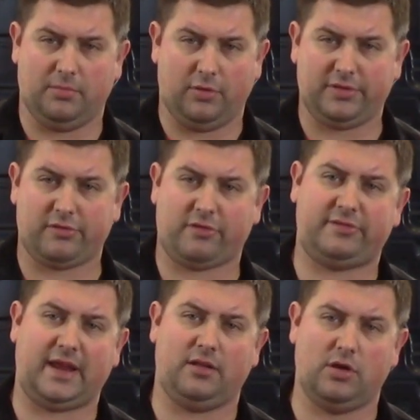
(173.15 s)
Both those are
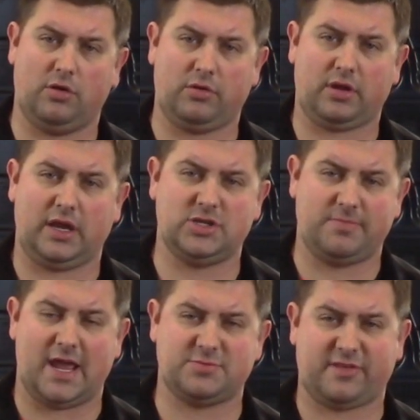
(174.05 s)
standalone engine
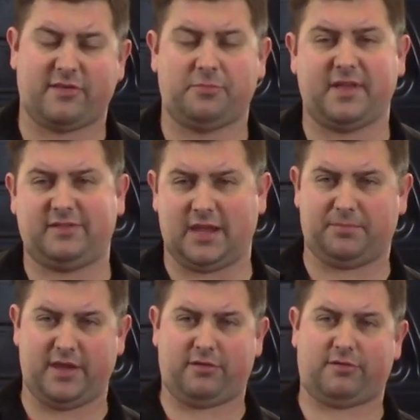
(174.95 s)
management systems that take
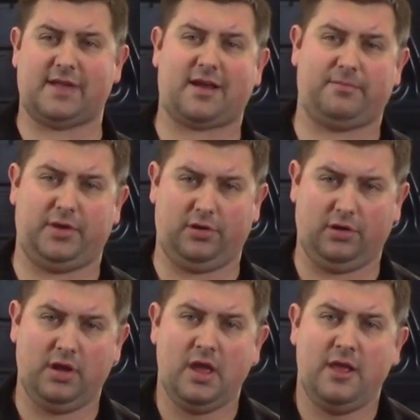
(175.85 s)
place in your stock
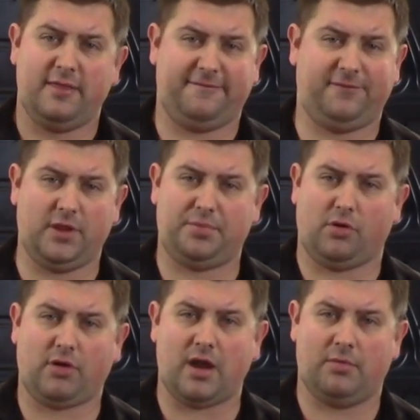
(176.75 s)
computer. They're fully
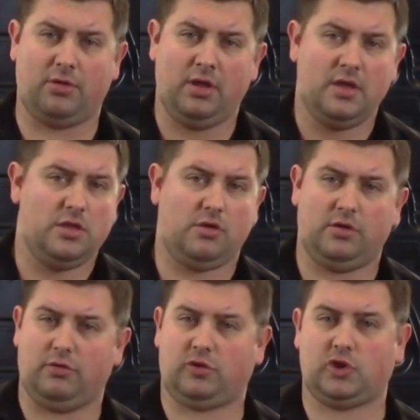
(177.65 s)
programmable. You can
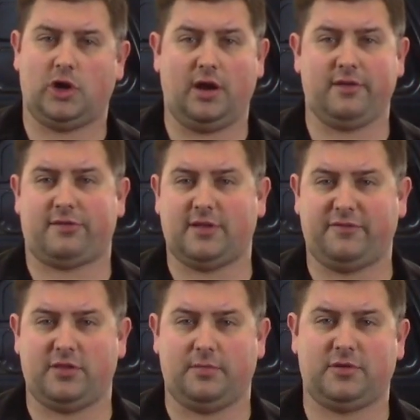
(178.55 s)
do tons of
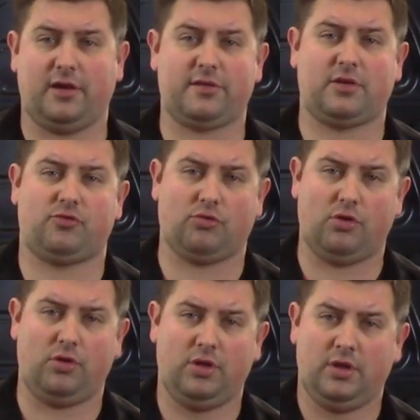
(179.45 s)
stuff with them, tons of control.